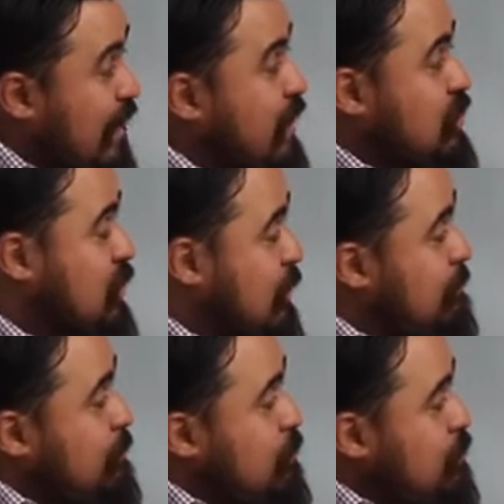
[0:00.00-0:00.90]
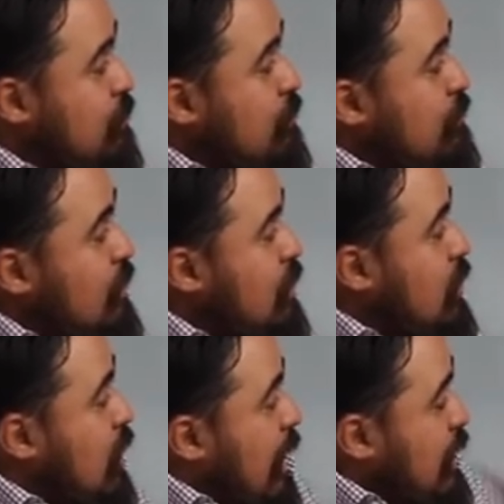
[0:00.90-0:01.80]
Elijah,
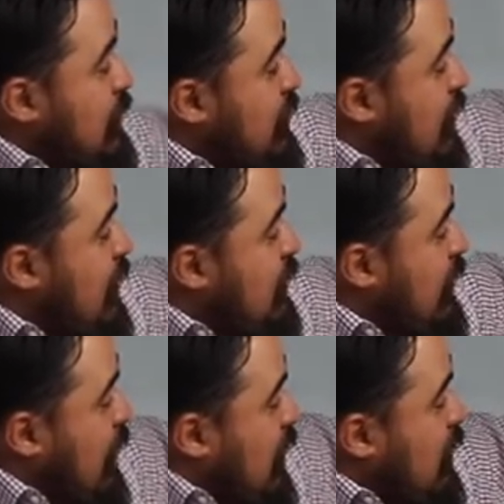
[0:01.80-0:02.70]
and then